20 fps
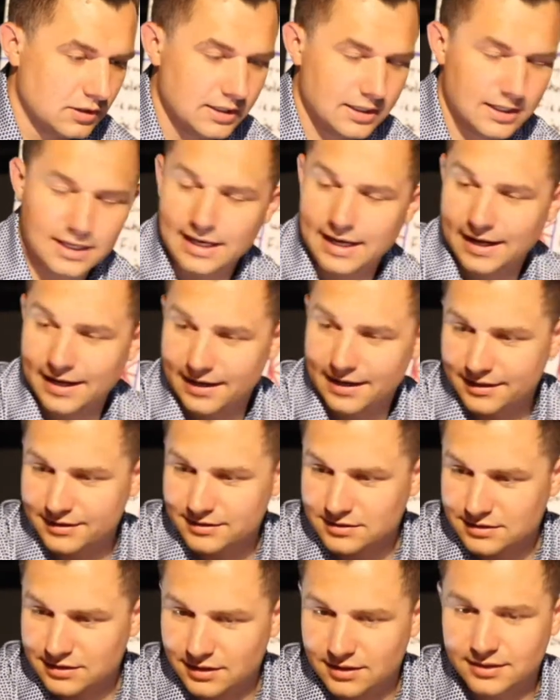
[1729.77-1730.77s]
Kat
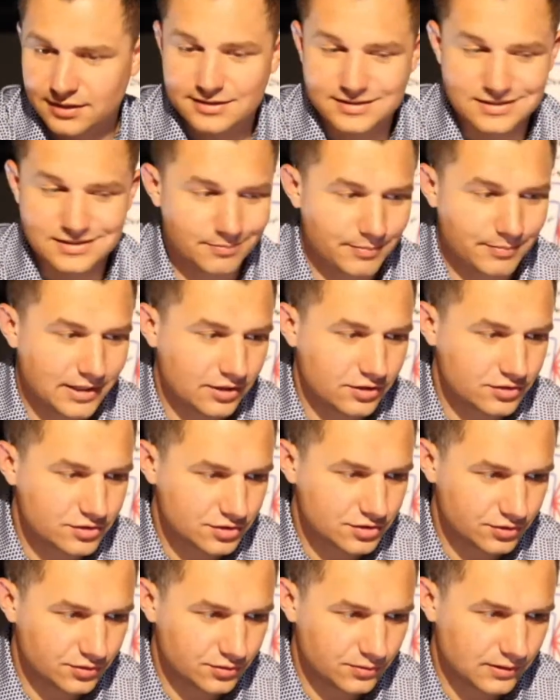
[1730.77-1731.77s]
asked, is it better
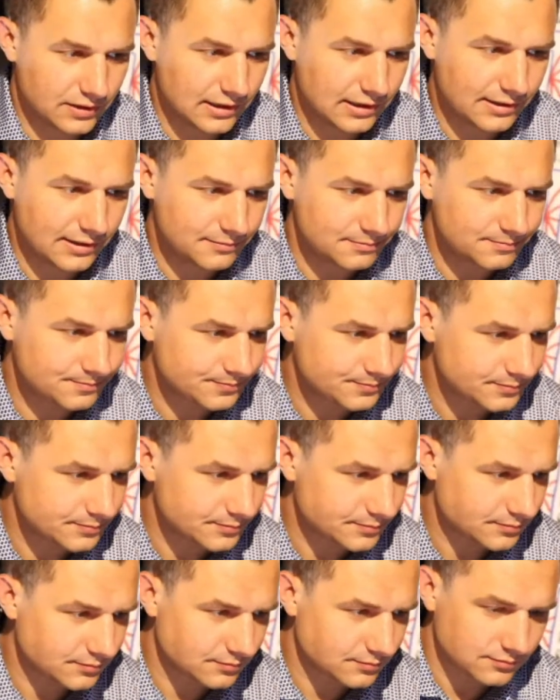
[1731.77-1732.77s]
to
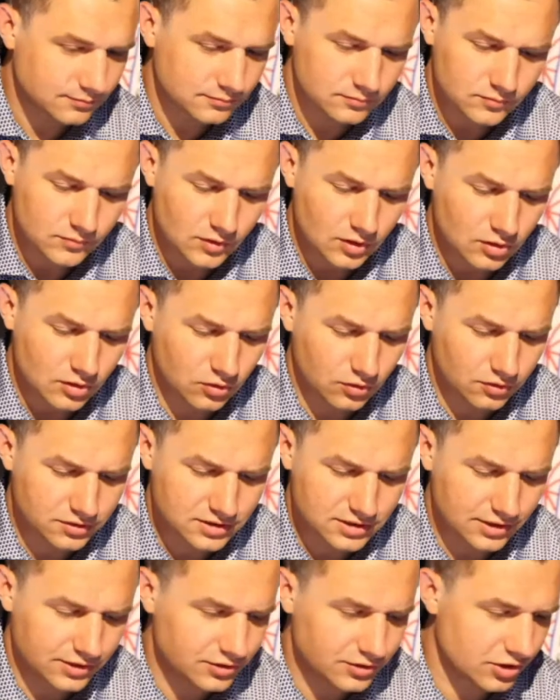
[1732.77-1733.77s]

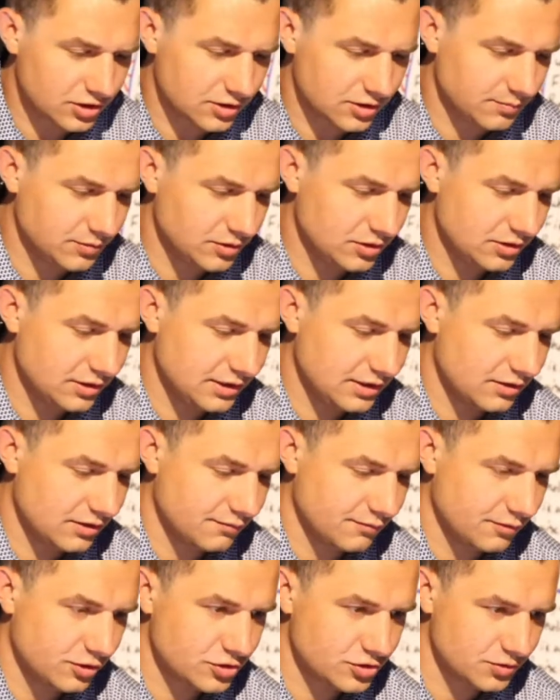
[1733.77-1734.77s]
wholesale in your community or
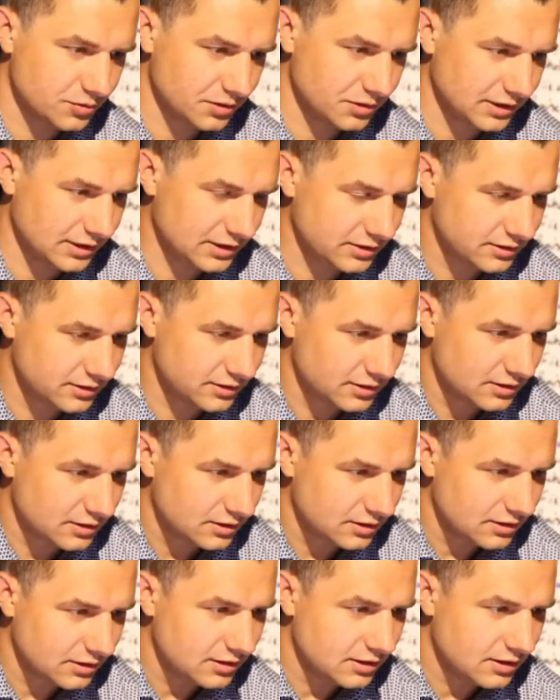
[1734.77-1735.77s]
virtually?
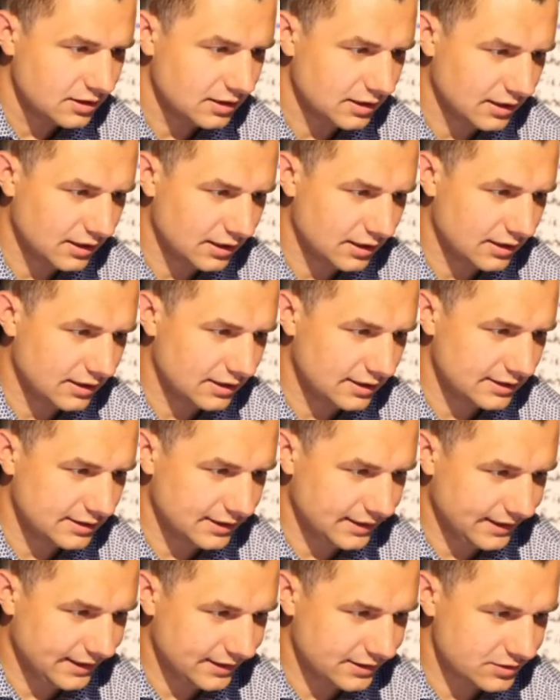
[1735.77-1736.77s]
And
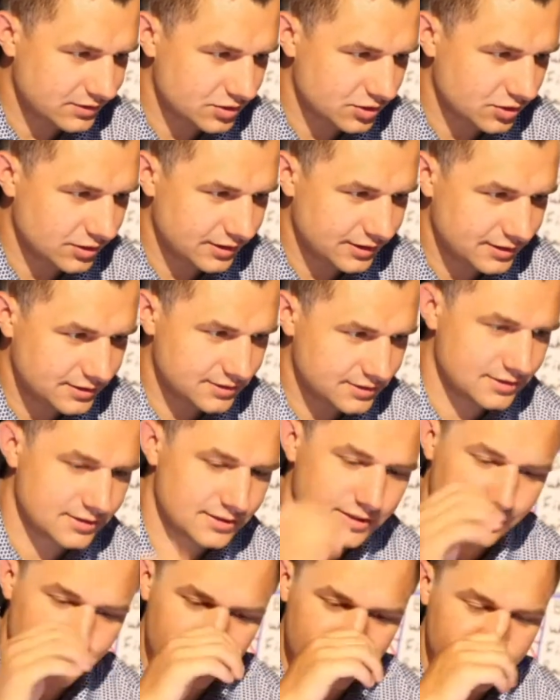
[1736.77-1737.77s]
the answer is
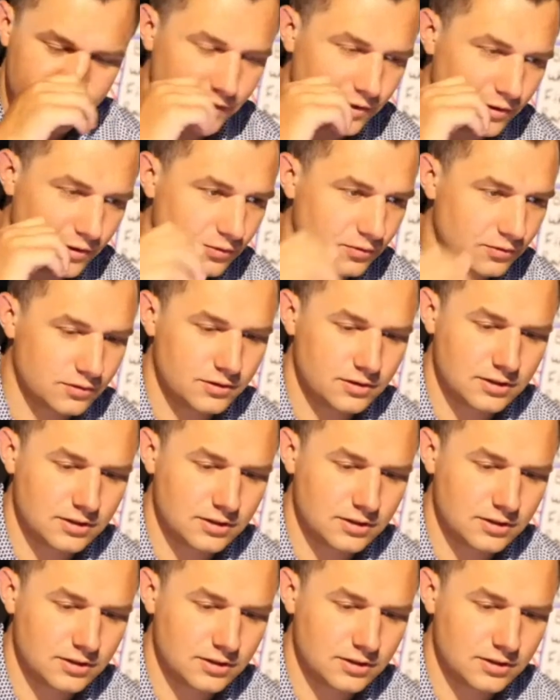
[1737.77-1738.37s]
there's no